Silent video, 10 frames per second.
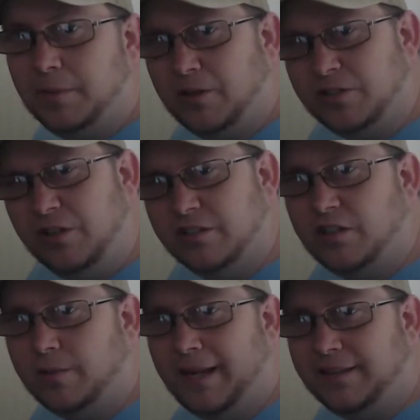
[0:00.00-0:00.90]
but I'm also going to
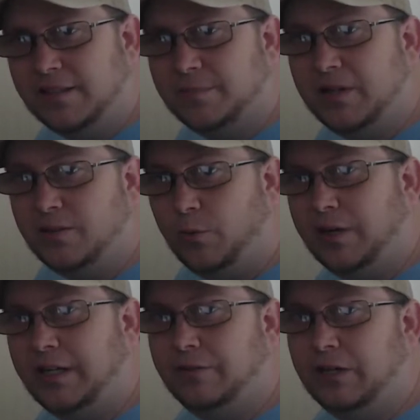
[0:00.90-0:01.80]
talk about this because I
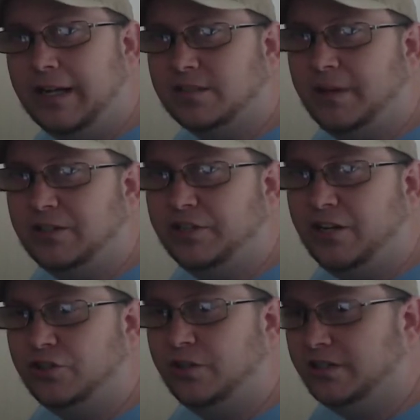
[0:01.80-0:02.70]
want to give you guys some
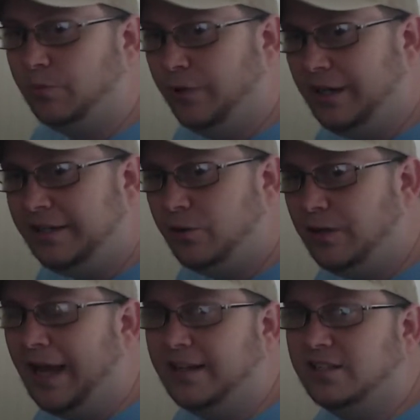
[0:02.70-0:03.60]
education, because I really do
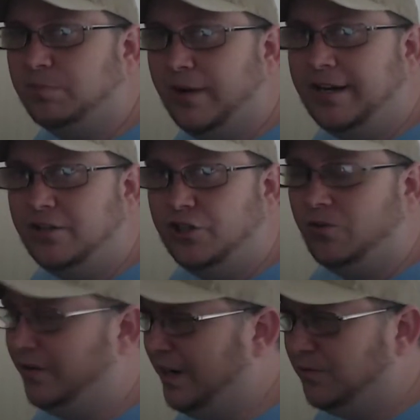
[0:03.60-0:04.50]
like this brand in
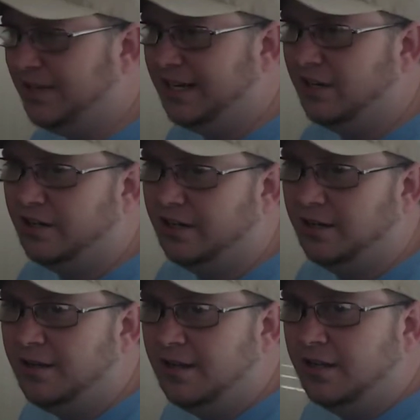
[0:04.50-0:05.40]
general, and I don't think they're going to